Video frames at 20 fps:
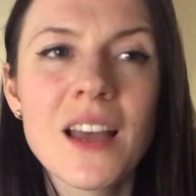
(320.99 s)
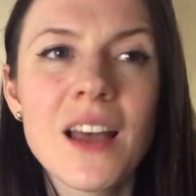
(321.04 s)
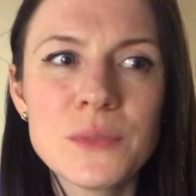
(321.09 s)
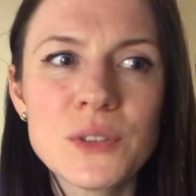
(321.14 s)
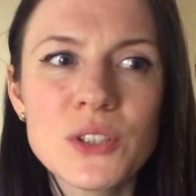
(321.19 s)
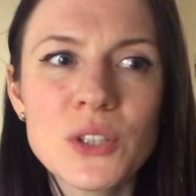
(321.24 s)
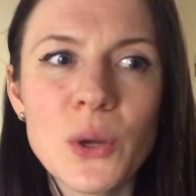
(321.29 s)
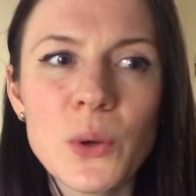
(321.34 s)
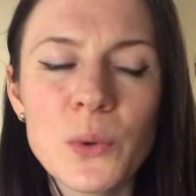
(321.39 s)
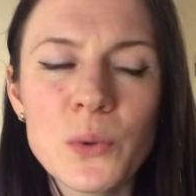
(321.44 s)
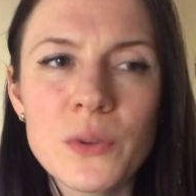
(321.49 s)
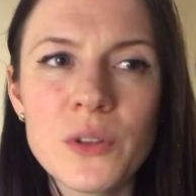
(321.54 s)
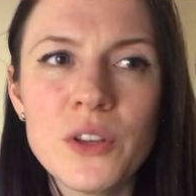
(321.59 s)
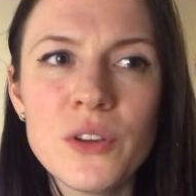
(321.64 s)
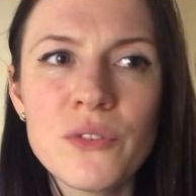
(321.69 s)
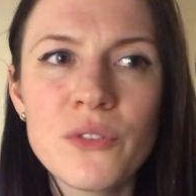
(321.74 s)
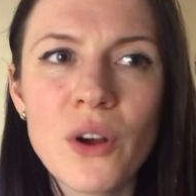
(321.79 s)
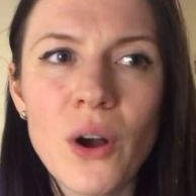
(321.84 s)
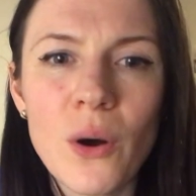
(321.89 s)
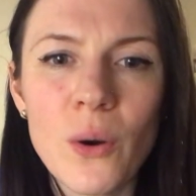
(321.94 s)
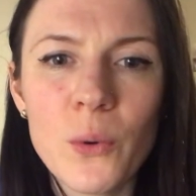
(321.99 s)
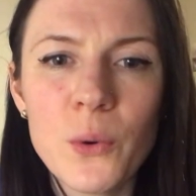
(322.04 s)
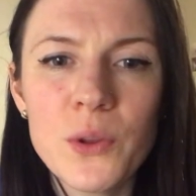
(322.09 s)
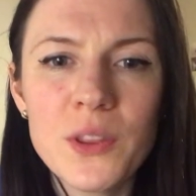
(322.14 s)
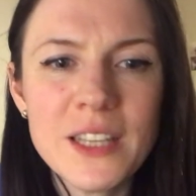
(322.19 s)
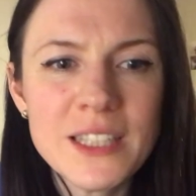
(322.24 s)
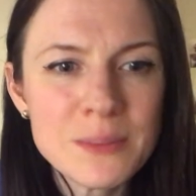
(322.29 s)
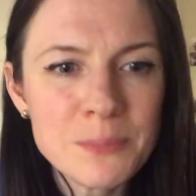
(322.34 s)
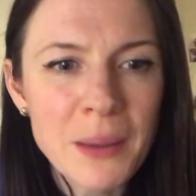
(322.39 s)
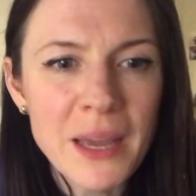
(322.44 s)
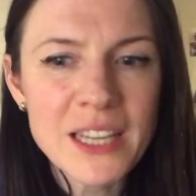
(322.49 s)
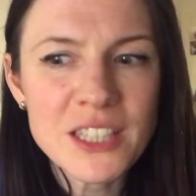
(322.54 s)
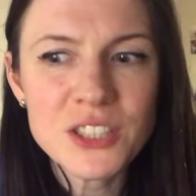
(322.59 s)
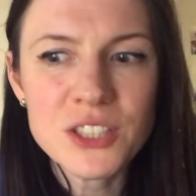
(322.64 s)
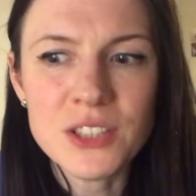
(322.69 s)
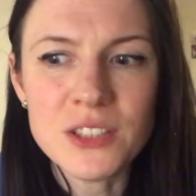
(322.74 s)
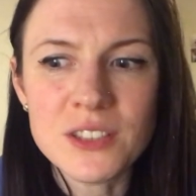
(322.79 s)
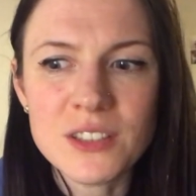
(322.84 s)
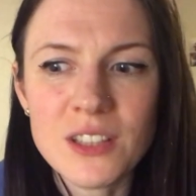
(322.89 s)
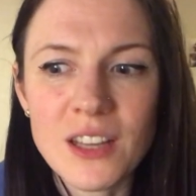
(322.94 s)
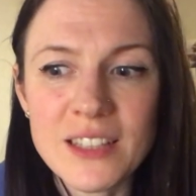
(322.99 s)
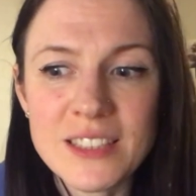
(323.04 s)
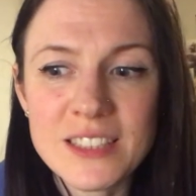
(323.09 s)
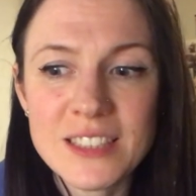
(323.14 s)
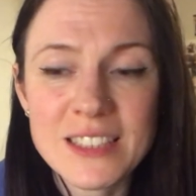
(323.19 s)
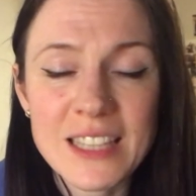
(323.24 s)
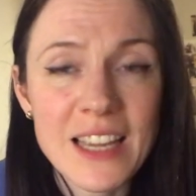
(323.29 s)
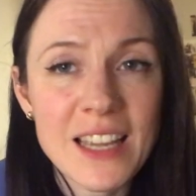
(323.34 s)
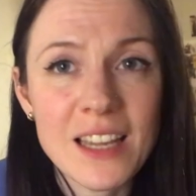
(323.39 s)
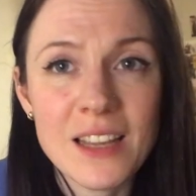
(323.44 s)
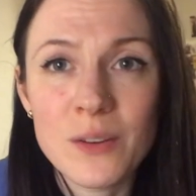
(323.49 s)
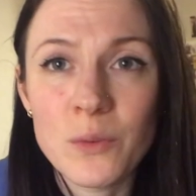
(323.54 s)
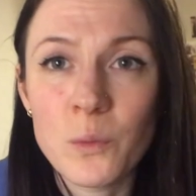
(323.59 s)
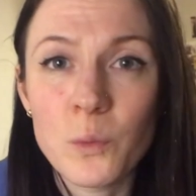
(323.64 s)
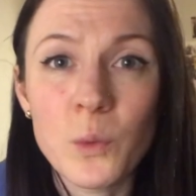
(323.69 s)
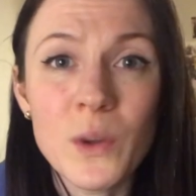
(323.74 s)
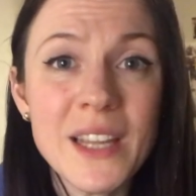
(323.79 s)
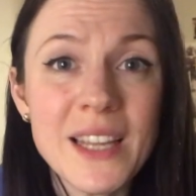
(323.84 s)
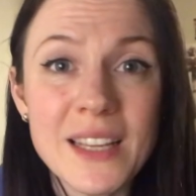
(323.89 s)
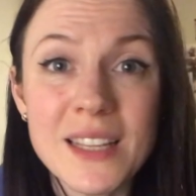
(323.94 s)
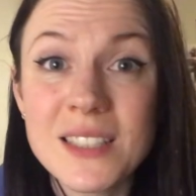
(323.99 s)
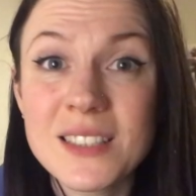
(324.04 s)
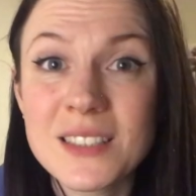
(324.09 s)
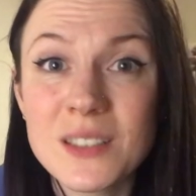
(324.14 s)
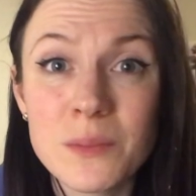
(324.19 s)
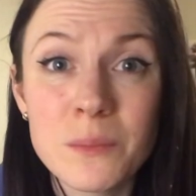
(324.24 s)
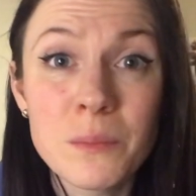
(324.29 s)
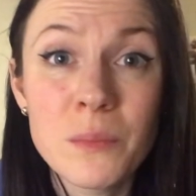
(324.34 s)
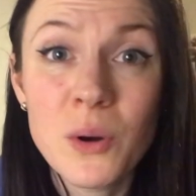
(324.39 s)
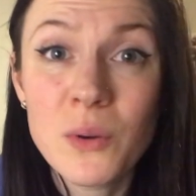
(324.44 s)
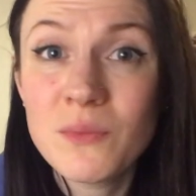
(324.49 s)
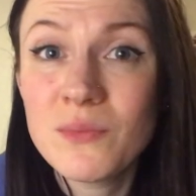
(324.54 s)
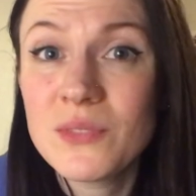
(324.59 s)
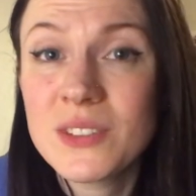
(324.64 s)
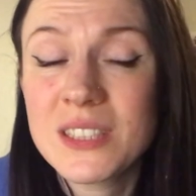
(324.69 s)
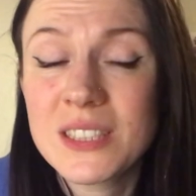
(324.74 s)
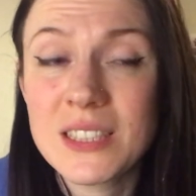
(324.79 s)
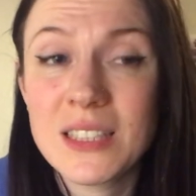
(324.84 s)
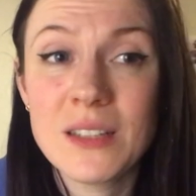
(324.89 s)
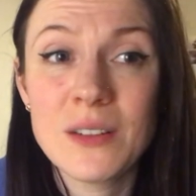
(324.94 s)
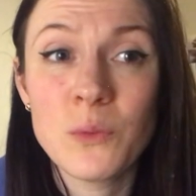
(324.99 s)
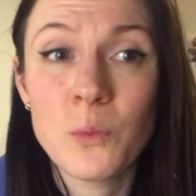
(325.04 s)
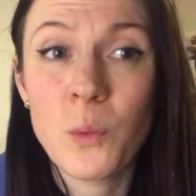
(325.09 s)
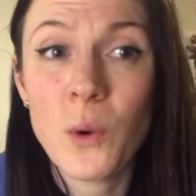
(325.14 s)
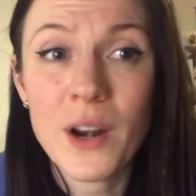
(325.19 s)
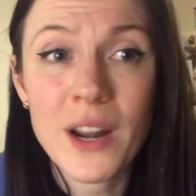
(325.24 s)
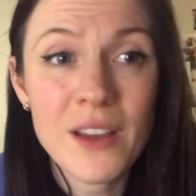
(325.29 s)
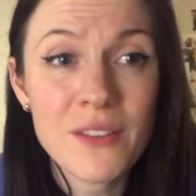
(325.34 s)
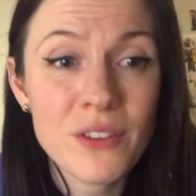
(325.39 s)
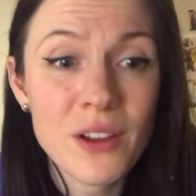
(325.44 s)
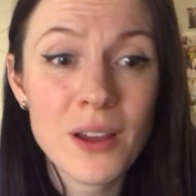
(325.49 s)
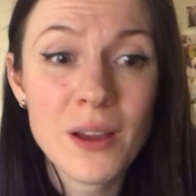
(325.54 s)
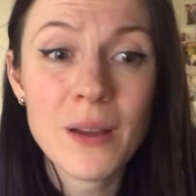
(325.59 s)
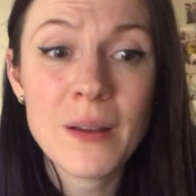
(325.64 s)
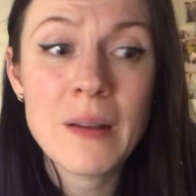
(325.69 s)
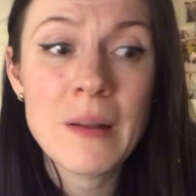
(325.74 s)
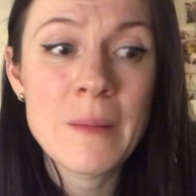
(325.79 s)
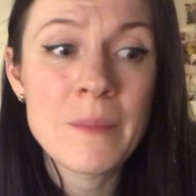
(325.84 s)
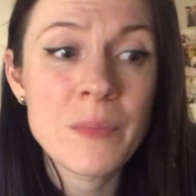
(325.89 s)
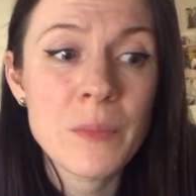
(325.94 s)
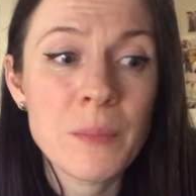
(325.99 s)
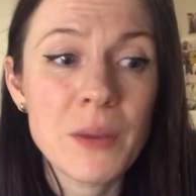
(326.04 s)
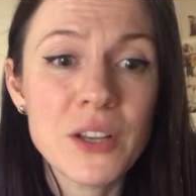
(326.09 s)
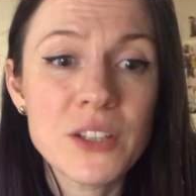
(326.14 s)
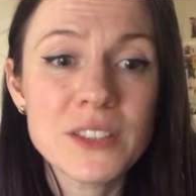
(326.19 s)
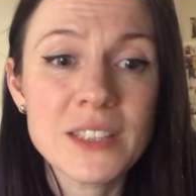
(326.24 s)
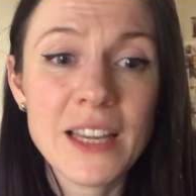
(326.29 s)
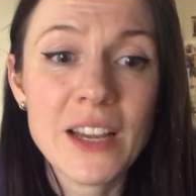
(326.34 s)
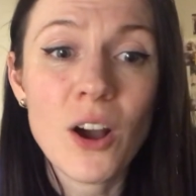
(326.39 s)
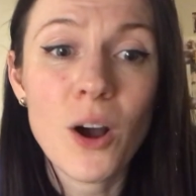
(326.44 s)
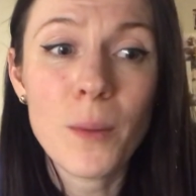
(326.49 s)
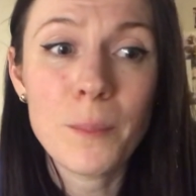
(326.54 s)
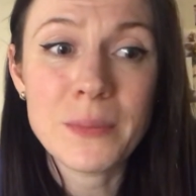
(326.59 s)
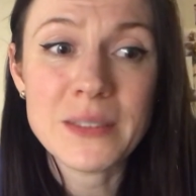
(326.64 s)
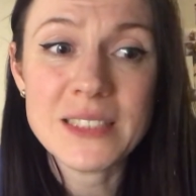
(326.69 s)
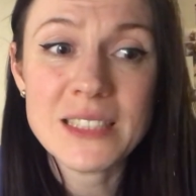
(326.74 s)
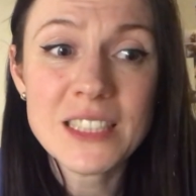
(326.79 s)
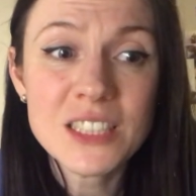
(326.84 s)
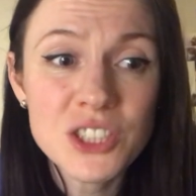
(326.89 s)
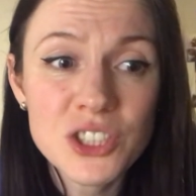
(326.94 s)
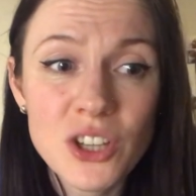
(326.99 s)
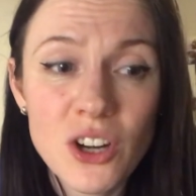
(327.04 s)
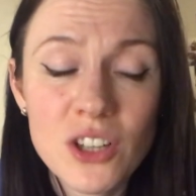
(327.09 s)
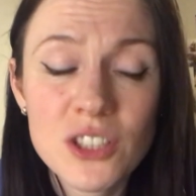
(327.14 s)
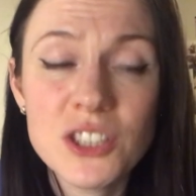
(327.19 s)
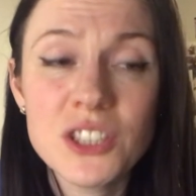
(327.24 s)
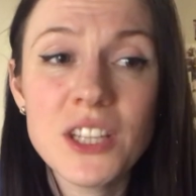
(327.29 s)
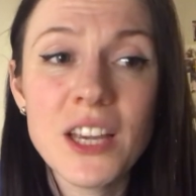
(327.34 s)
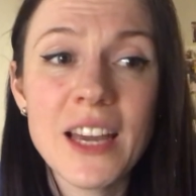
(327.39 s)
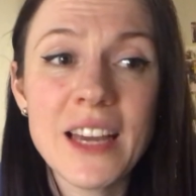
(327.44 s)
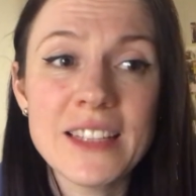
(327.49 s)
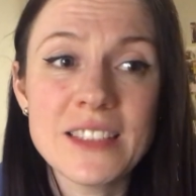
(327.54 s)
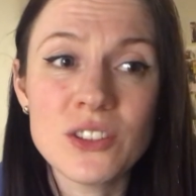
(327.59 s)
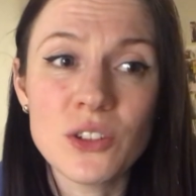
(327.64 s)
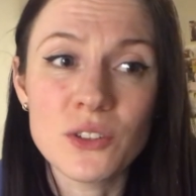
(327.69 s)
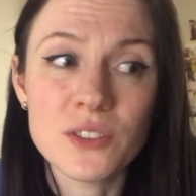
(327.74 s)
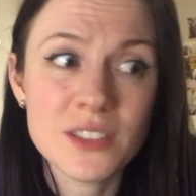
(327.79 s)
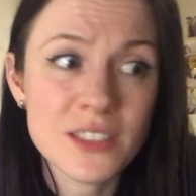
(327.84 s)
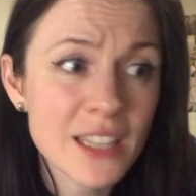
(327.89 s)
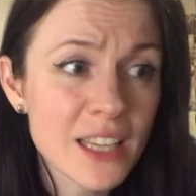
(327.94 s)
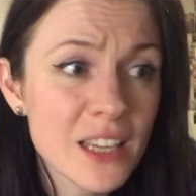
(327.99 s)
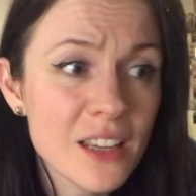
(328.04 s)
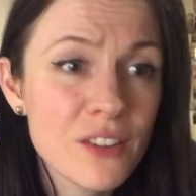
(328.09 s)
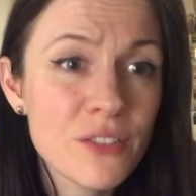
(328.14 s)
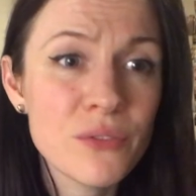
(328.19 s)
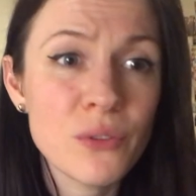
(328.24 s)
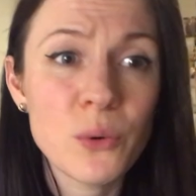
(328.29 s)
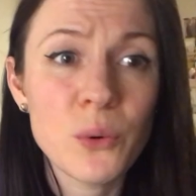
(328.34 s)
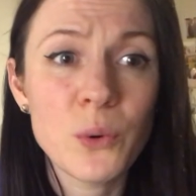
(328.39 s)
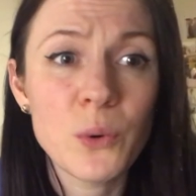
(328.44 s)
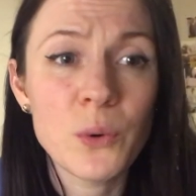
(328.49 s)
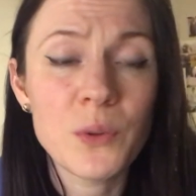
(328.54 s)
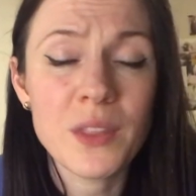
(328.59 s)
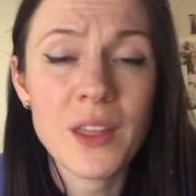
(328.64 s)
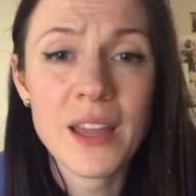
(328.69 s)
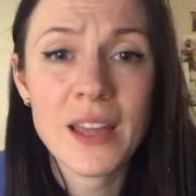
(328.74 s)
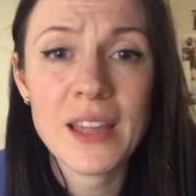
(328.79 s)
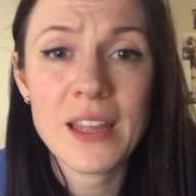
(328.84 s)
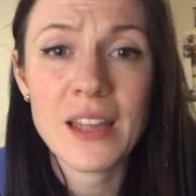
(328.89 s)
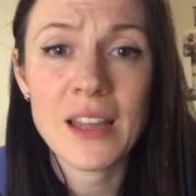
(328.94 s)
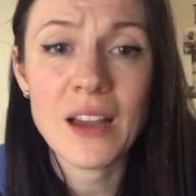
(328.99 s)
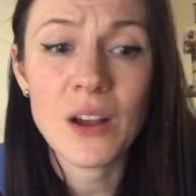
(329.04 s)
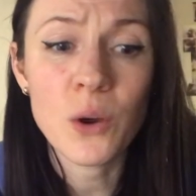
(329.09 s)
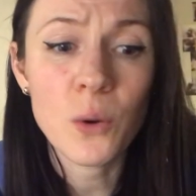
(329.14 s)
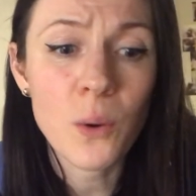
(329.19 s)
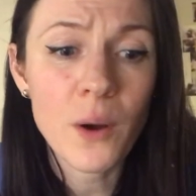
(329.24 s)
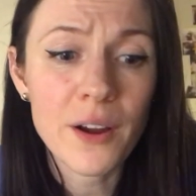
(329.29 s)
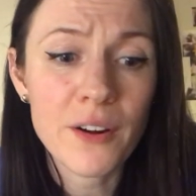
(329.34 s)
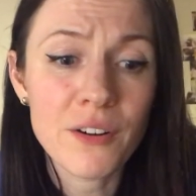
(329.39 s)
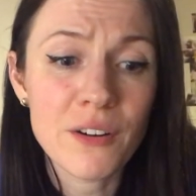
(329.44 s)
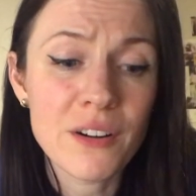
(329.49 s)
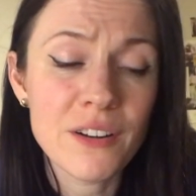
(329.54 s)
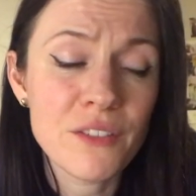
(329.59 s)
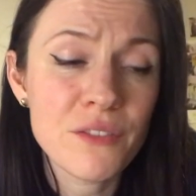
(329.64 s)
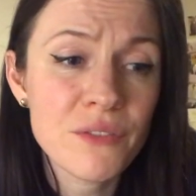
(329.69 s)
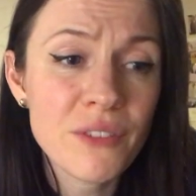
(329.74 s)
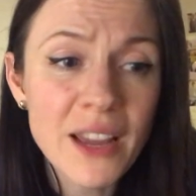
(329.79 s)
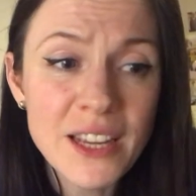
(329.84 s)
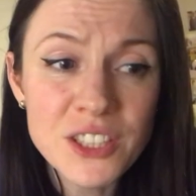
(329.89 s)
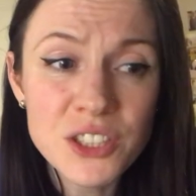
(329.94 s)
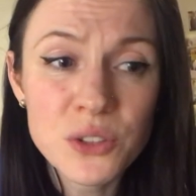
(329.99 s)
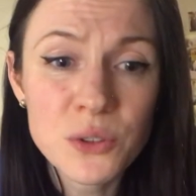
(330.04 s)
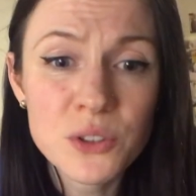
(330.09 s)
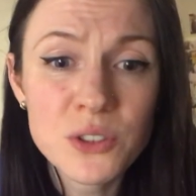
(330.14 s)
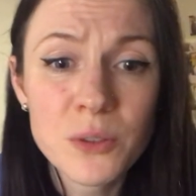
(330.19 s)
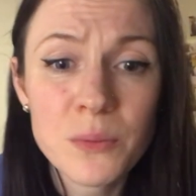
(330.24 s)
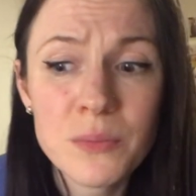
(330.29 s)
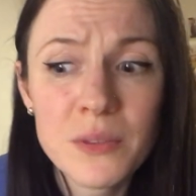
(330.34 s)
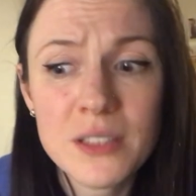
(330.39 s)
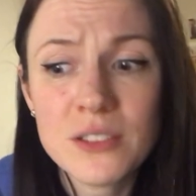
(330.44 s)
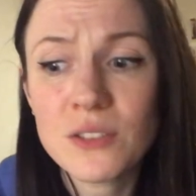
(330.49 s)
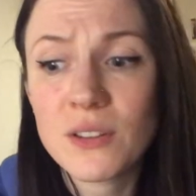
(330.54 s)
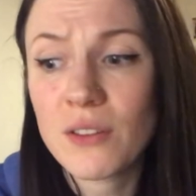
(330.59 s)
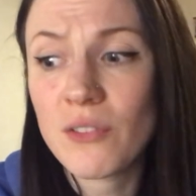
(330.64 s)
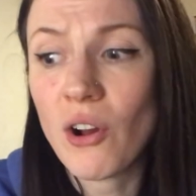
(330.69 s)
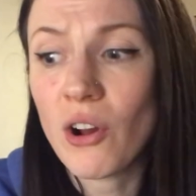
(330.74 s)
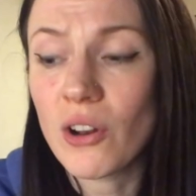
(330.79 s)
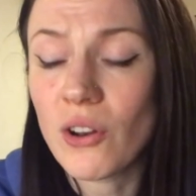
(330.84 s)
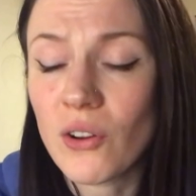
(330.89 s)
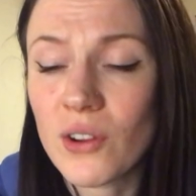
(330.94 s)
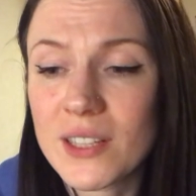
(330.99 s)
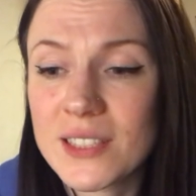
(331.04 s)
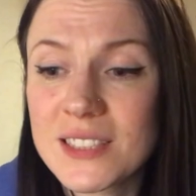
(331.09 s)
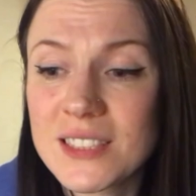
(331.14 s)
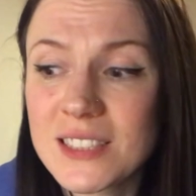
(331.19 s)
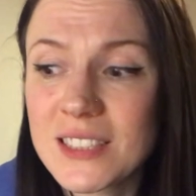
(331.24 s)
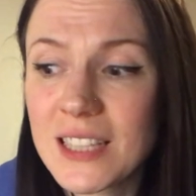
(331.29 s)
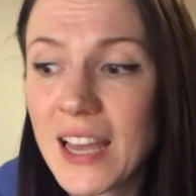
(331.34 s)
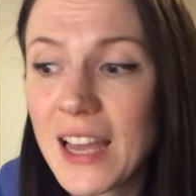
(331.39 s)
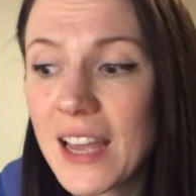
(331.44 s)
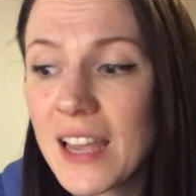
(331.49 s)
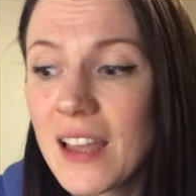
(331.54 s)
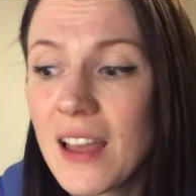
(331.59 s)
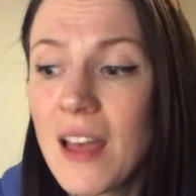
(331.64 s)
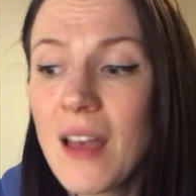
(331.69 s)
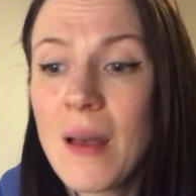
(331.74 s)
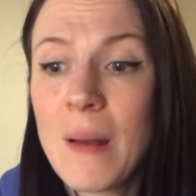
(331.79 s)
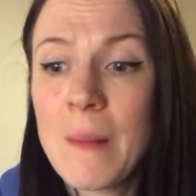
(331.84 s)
So you've got all these patients that are staying weeks and months and whatever because they can't be discharged yet, it's not safe, or they acquire an infection or something, so they've got a longer stay,